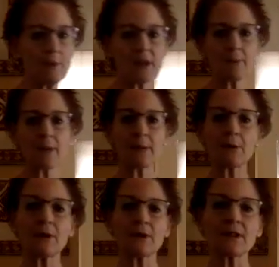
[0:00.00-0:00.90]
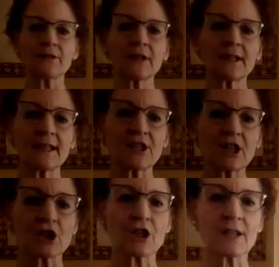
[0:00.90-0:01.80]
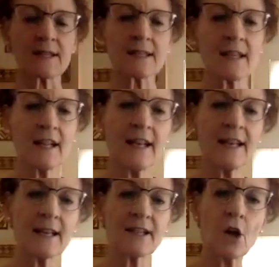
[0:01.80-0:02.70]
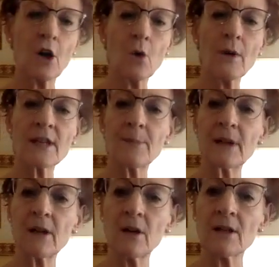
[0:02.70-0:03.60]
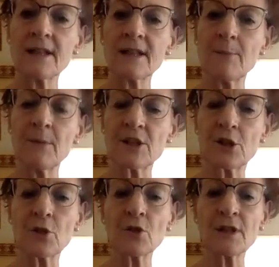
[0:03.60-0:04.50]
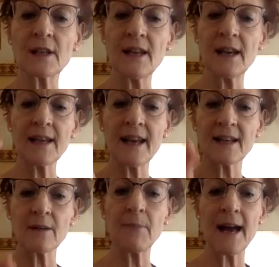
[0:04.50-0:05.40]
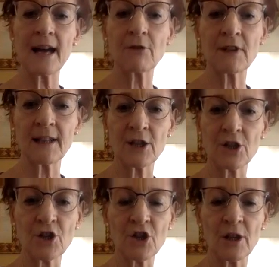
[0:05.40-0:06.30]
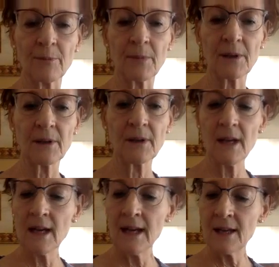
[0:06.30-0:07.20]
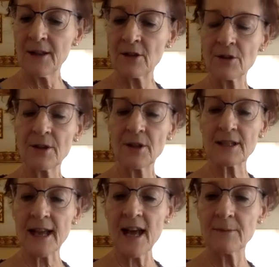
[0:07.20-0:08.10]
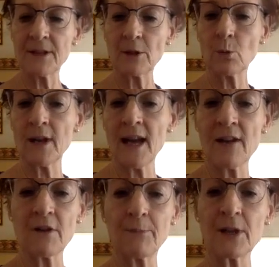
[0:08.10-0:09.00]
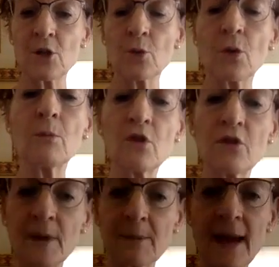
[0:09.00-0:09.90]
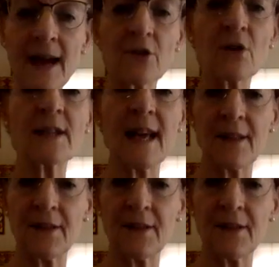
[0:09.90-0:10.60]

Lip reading: many people in different conditions. It's always because they misuse the neck, head, and back relationship. We have habitual movement patterns at